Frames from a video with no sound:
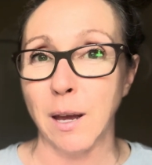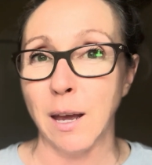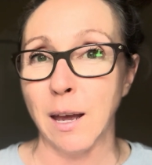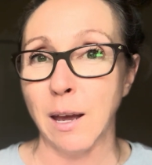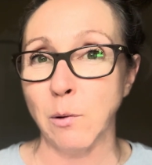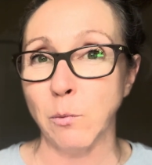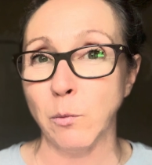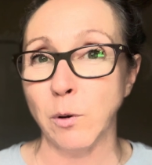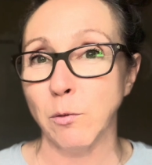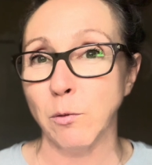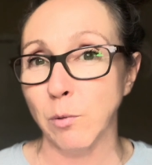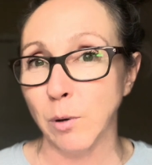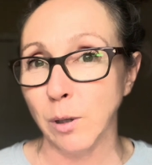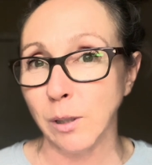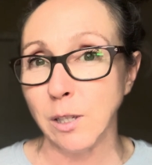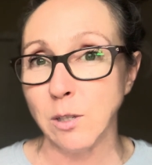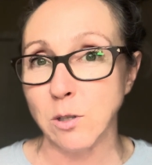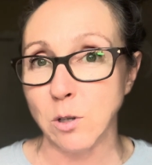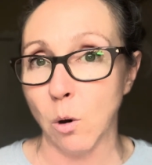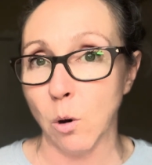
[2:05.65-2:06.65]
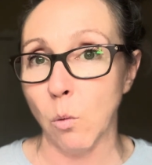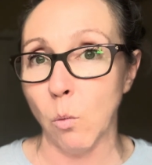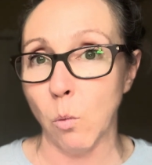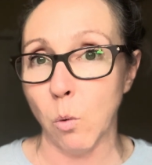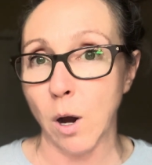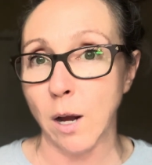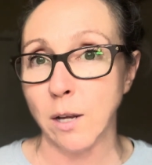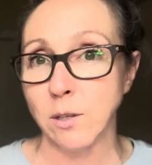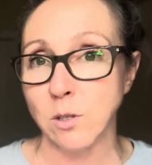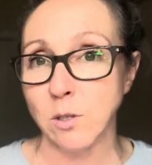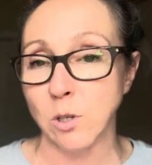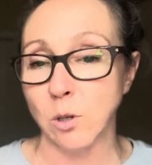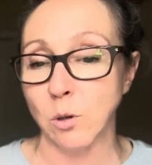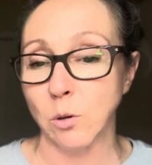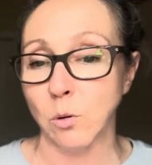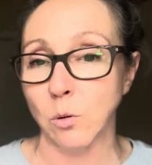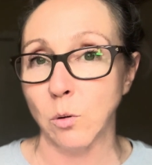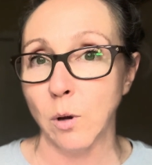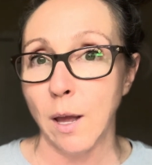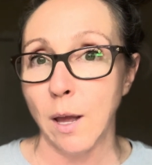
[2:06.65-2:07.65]
And we really don't want
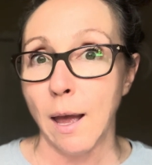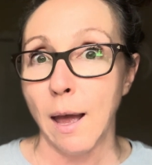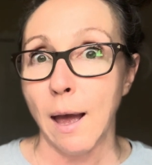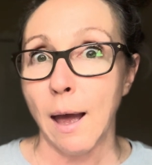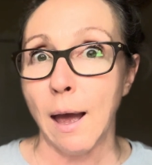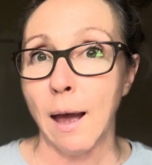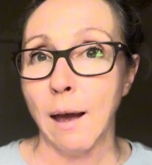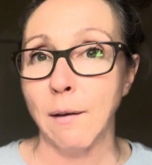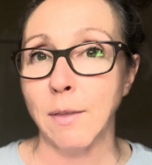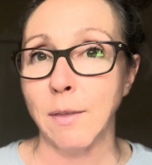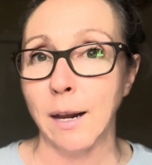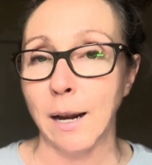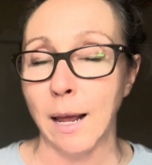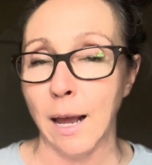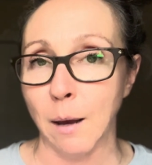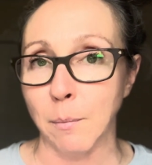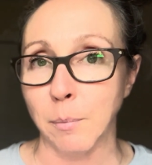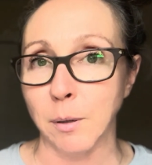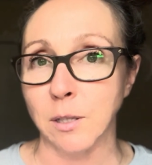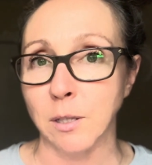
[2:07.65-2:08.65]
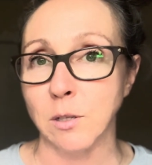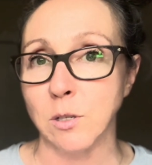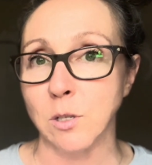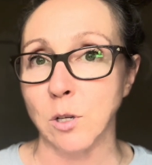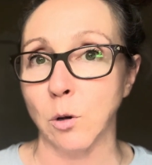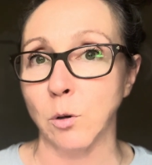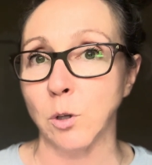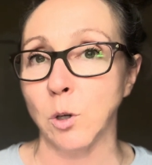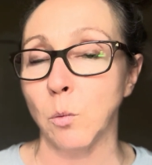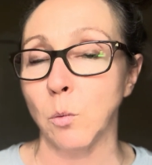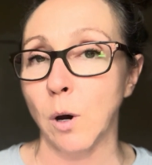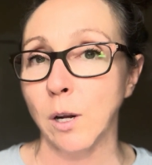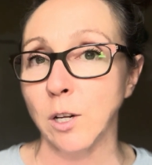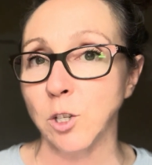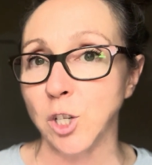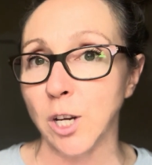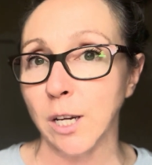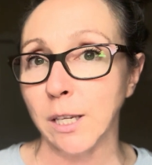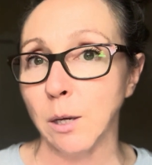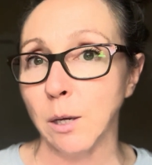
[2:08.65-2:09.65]
to have that happen. So you want
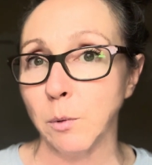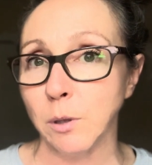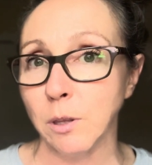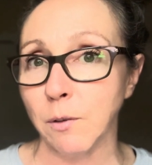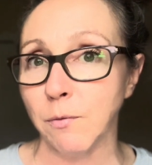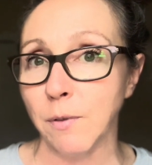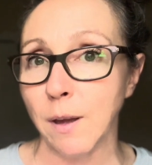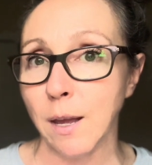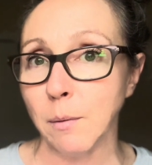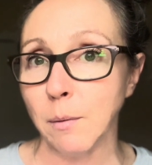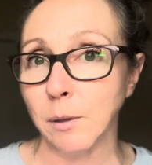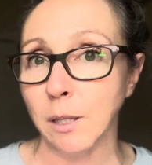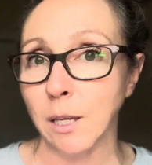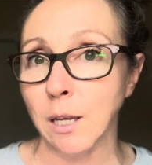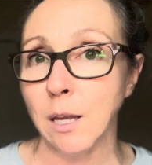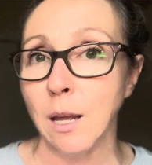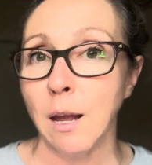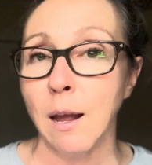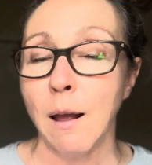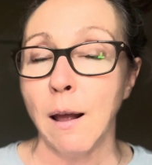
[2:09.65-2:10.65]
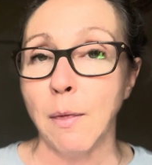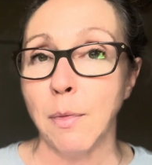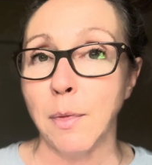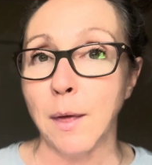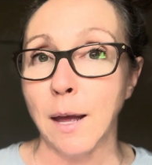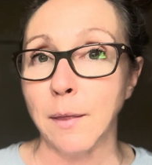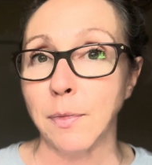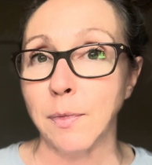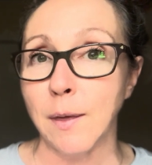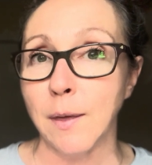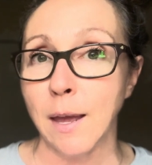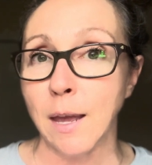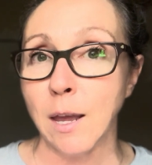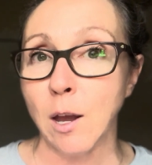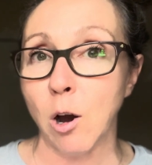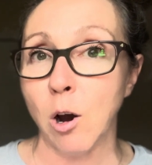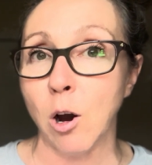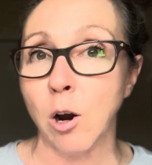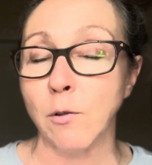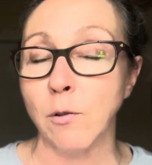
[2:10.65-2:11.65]
to check in with the family that they
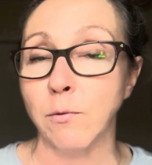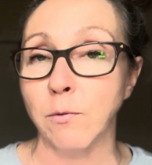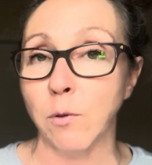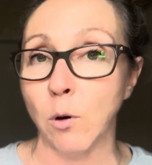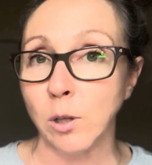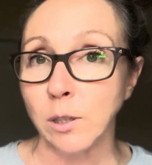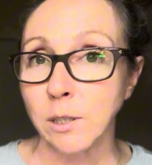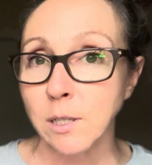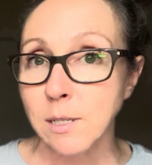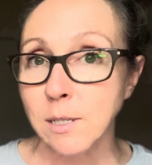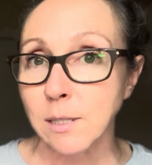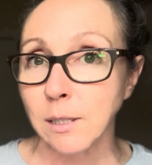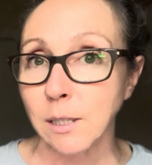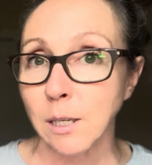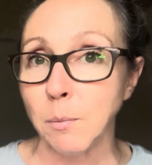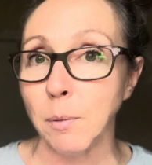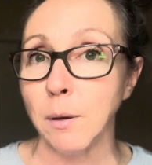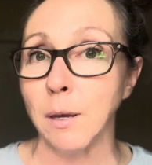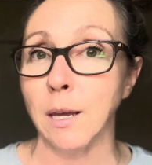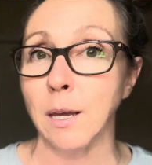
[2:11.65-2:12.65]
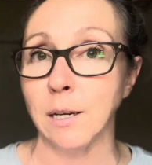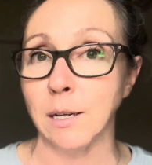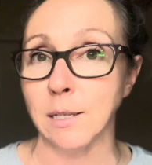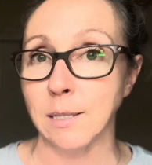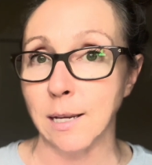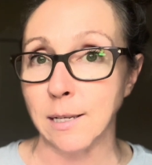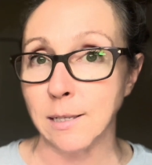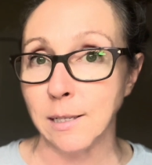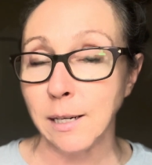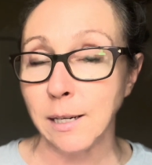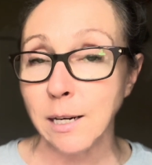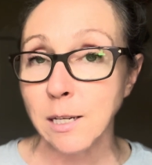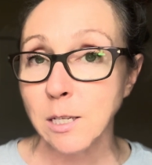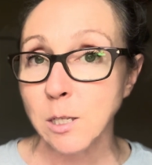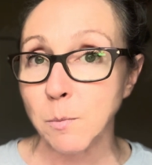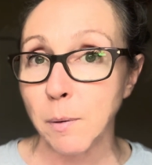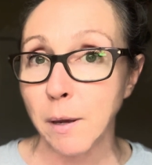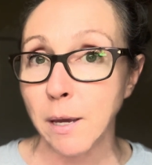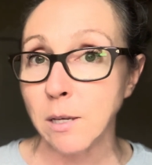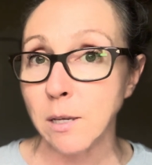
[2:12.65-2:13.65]
are falling asleep in a designated
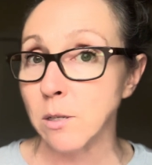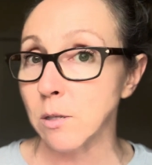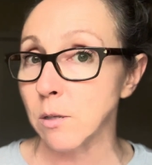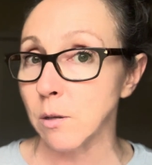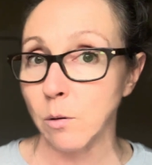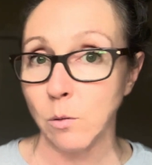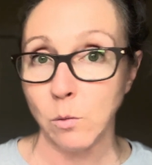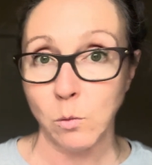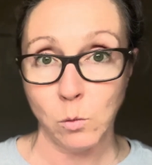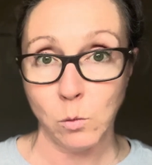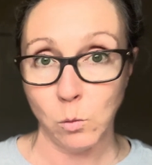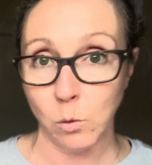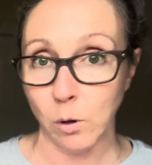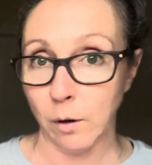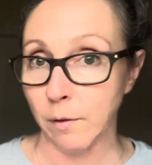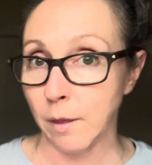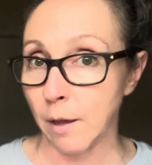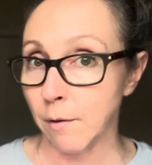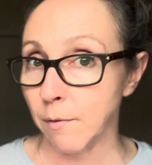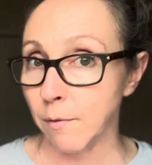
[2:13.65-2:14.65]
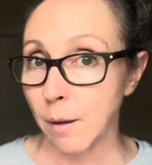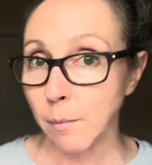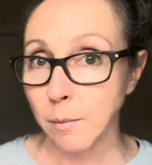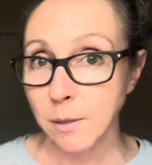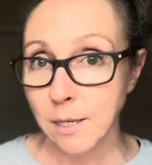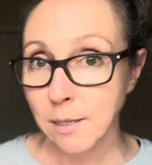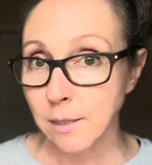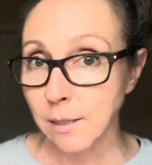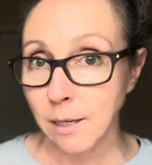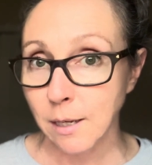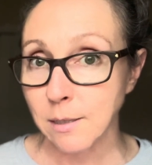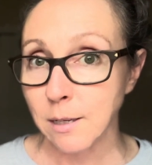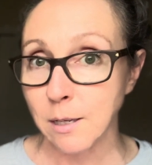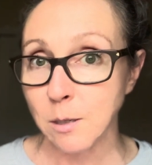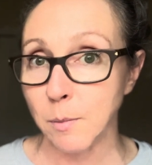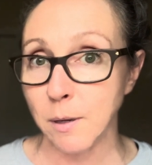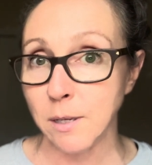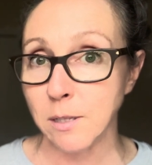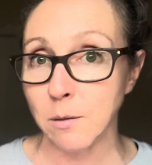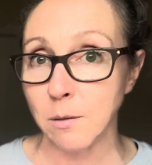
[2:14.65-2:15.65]
space, wherever that family designates that
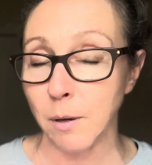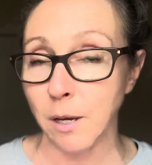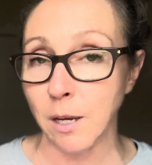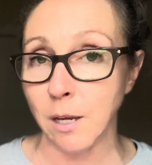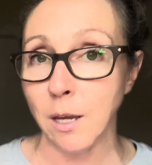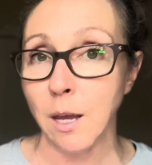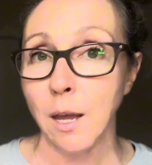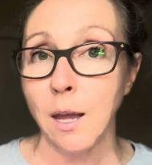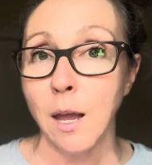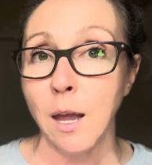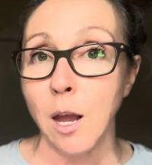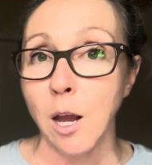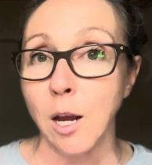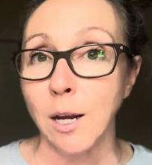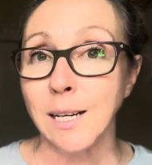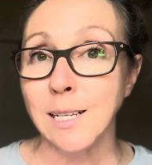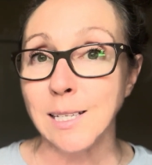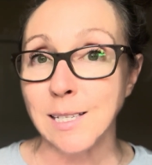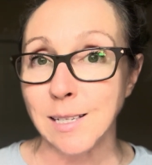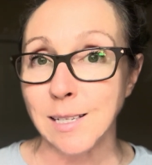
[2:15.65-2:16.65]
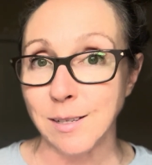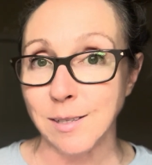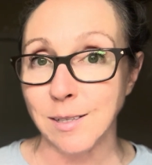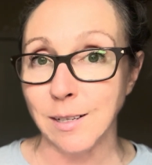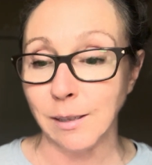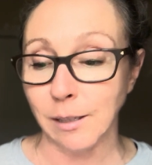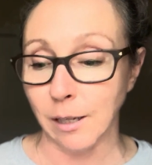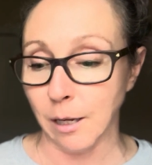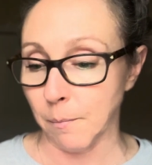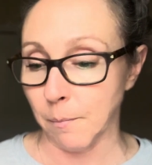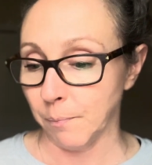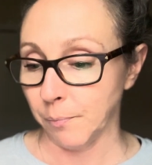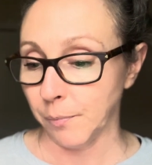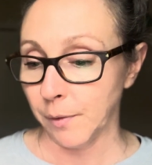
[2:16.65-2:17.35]
space to be, consistently.